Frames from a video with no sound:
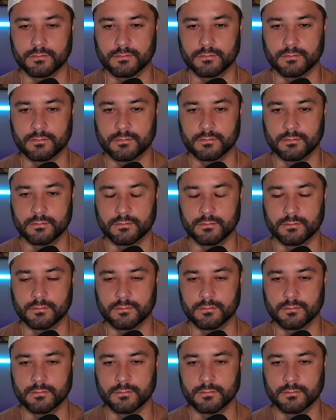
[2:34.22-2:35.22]

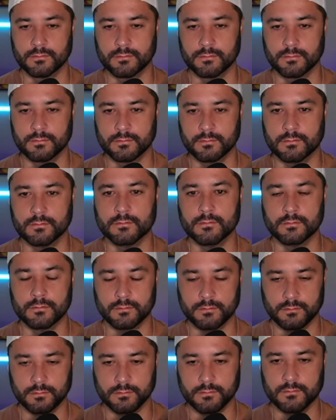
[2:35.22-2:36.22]

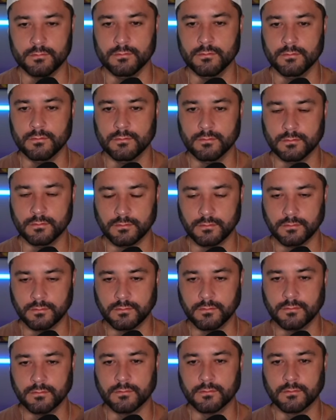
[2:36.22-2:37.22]

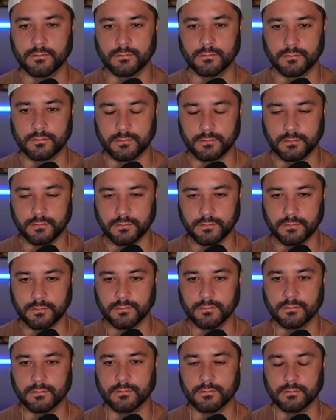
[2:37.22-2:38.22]

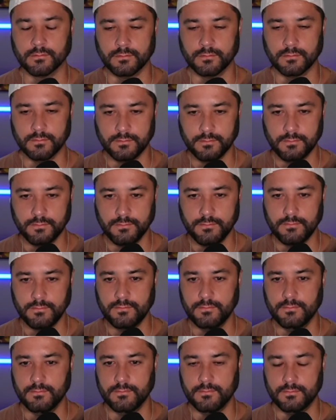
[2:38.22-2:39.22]

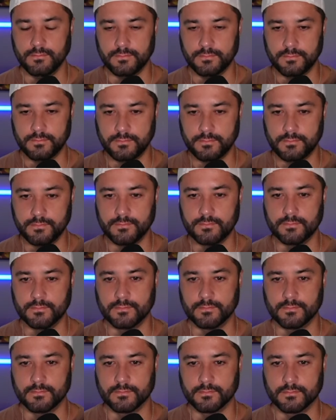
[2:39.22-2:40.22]

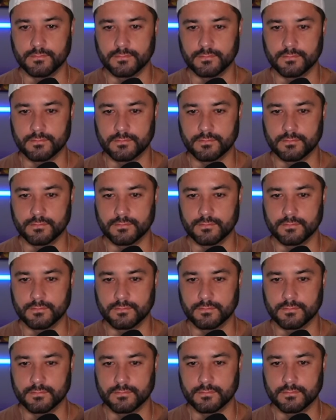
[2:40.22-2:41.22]

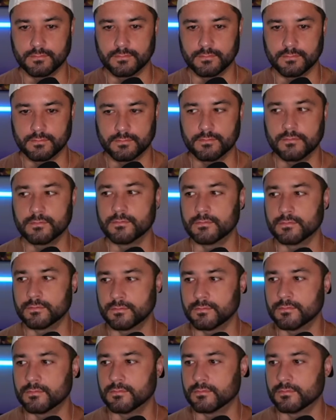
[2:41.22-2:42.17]
(silent)